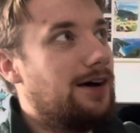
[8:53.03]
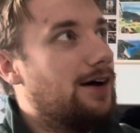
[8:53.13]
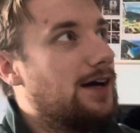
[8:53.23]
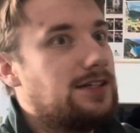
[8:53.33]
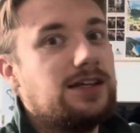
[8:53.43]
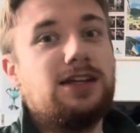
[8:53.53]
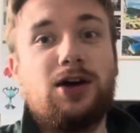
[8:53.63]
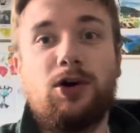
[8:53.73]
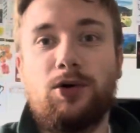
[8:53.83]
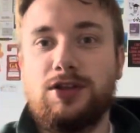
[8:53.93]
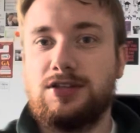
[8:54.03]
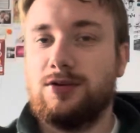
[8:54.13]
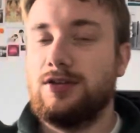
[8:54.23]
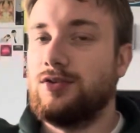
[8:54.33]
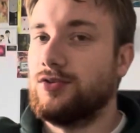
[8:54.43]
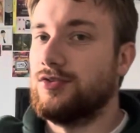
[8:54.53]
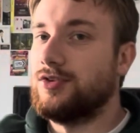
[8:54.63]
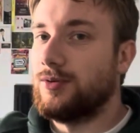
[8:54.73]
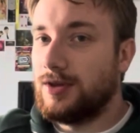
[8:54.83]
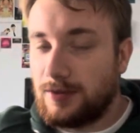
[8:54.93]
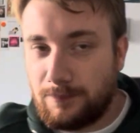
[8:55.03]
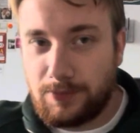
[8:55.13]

actually, now I want it to do it, doesn't do it.